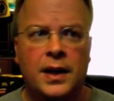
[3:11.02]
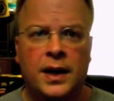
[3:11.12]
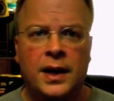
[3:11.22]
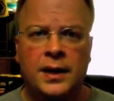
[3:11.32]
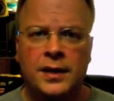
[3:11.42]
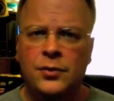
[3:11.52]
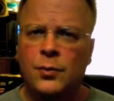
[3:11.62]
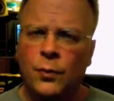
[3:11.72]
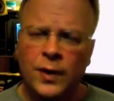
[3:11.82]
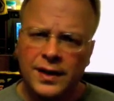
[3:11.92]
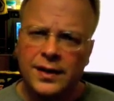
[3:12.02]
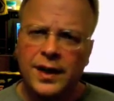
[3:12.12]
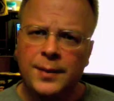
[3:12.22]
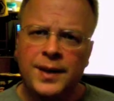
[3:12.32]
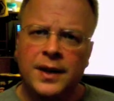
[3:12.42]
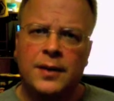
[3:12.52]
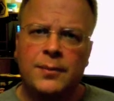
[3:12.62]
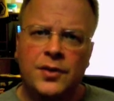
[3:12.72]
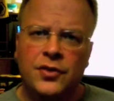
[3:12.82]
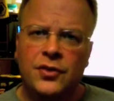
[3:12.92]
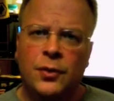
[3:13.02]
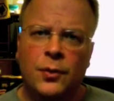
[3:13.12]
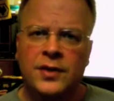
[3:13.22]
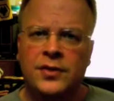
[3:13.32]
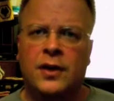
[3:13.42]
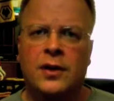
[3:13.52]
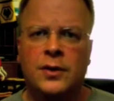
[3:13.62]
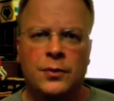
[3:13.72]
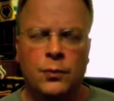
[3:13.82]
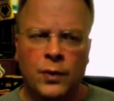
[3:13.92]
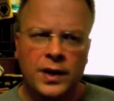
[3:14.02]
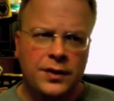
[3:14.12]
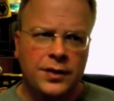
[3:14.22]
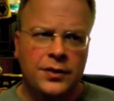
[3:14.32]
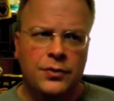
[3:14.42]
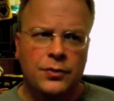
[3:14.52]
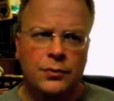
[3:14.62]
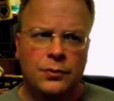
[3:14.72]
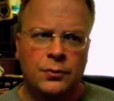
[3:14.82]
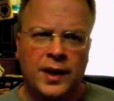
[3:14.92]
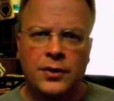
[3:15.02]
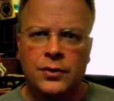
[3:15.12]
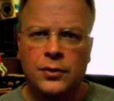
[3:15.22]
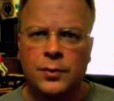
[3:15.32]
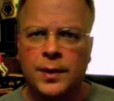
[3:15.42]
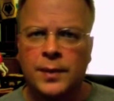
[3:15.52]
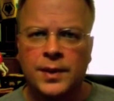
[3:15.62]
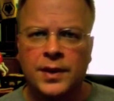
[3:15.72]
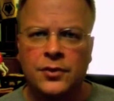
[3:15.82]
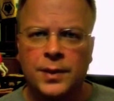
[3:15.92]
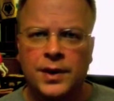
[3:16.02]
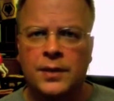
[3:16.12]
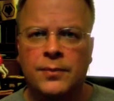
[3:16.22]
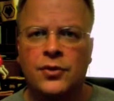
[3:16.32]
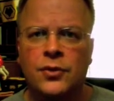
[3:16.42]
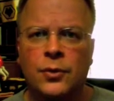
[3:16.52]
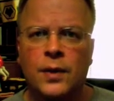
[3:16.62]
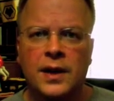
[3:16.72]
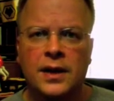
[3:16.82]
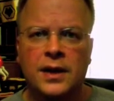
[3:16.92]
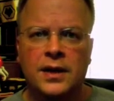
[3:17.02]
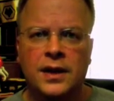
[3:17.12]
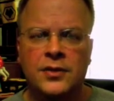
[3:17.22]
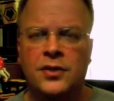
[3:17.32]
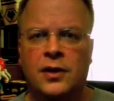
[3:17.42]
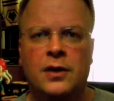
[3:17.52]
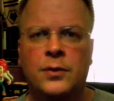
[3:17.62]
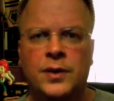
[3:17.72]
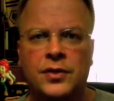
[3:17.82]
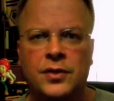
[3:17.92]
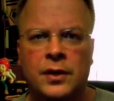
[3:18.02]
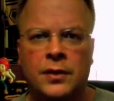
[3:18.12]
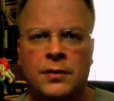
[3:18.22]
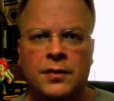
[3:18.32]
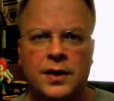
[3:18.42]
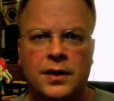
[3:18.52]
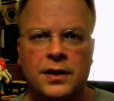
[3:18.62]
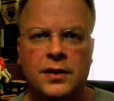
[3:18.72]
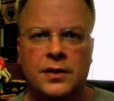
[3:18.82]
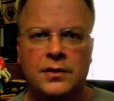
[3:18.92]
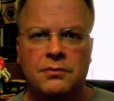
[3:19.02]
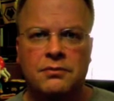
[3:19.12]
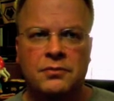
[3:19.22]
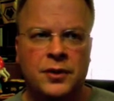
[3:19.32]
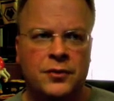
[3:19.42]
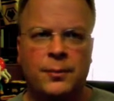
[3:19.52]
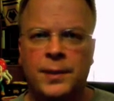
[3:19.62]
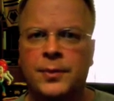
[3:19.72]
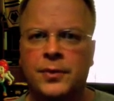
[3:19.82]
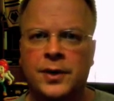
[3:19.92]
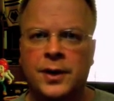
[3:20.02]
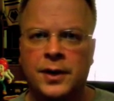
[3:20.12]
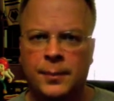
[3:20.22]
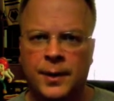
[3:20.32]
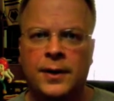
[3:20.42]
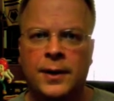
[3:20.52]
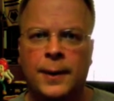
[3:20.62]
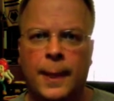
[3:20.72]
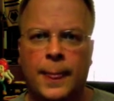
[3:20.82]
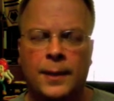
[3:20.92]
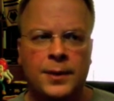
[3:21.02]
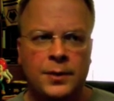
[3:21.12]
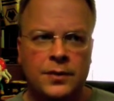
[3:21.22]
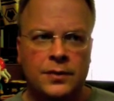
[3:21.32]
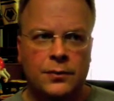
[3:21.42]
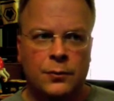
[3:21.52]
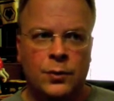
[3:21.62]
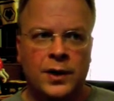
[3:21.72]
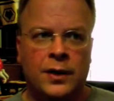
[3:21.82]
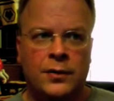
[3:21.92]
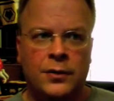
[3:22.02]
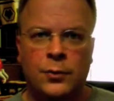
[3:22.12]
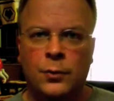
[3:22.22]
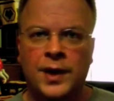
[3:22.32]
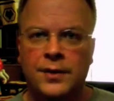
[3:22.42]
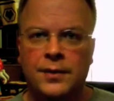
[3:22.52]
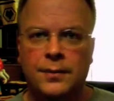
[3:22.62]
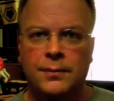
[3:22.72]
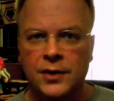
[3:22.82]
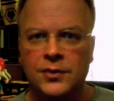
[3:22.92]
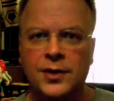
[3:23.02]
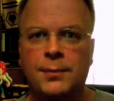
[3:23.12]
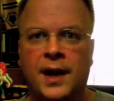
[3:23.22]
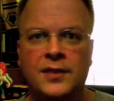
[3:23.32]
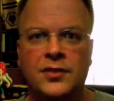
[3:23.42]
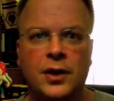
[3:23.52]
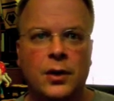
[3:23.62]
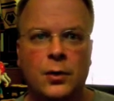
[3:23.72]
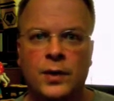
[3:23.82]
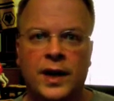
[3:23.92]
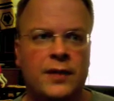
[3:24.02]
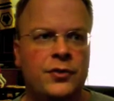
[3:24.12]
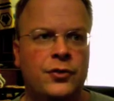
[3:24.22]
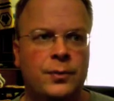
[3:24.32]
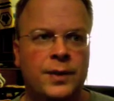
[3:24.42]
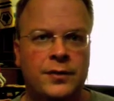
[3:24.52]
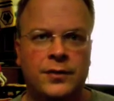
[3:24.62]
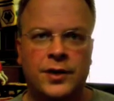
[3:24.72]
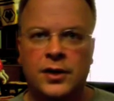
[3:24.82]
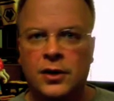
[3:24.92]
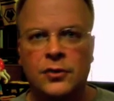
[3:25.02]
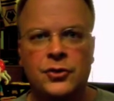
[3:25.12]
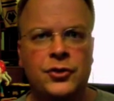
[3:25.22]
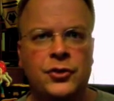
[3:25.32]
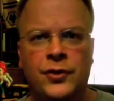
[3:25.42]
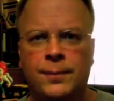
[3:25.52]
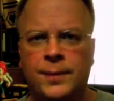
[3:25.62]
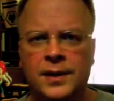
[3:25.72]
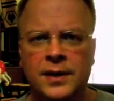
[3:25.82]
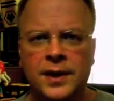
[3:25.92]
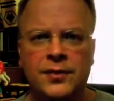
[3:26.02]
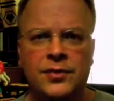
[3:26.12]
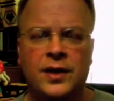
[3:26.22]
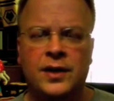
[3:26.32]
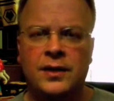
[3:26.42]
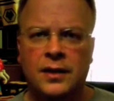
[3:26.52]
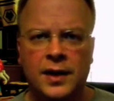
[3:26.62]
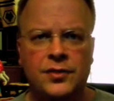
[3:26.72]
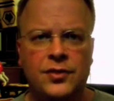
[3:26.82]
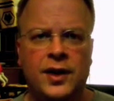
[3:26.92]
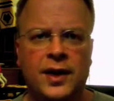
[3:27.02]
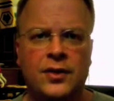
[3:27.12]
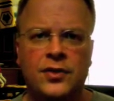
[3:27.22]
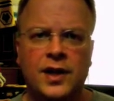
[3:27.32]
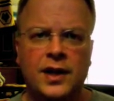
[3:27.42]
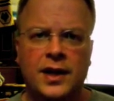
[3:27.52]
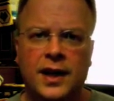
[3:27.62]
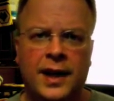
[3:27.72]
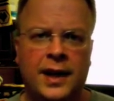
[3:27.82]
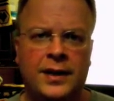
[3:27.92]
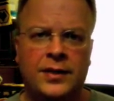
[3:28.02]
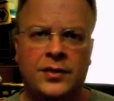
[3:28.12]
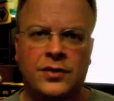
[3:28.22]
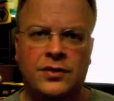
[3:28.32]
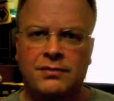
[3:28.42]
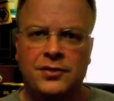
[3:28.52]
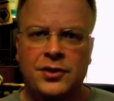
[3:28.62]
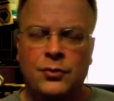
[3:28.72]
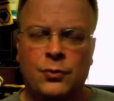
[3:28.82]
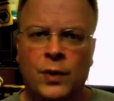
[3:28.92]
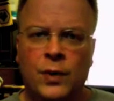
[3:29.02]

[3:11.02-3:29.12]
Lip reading: And when did they become so intolerant? When did these radical Republicans become so intolerant of different people in America? I mean, we are the great melting pot. We have so many different cultures and beliefs and lifestyles and just